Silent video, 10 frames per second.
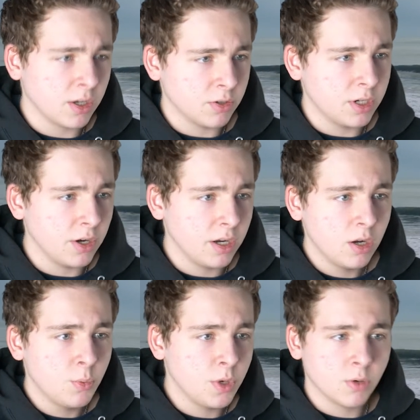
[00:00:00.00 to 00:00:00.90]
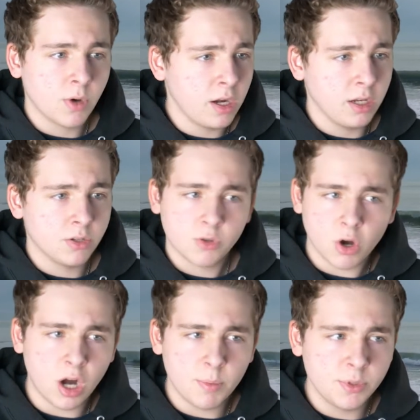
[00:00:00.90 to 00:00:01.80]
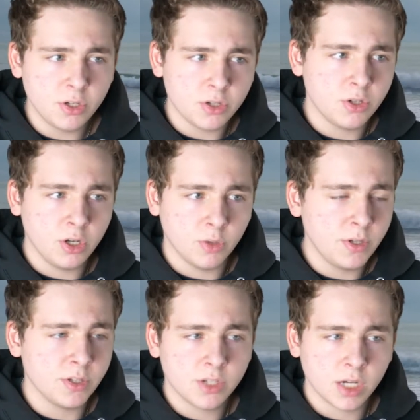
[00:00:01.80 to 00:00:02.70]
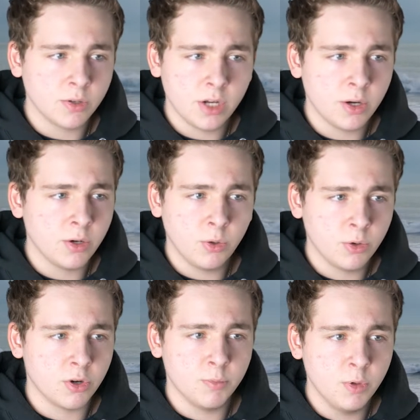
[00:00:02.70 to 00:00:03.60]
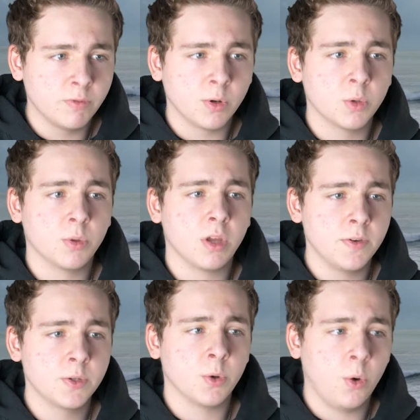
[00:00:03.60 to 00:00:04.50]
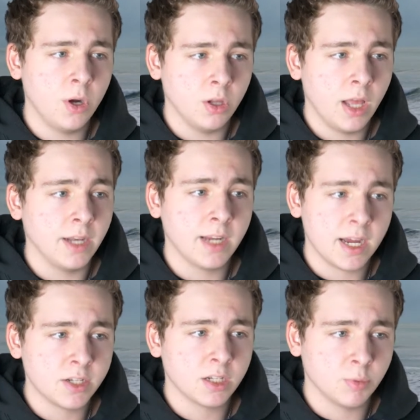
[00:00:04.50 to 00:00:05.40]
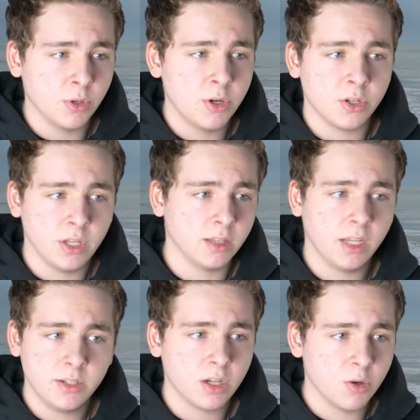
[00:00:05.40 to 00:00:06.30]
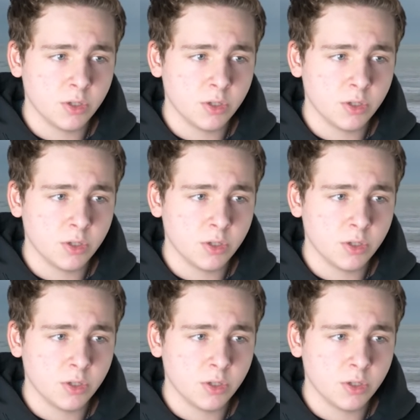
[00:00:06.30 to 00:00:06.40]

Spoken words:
Secretary, we are writing in strong opposition to your recent secretarial order to move forward with offshore oil and gas exploration in the Atlantic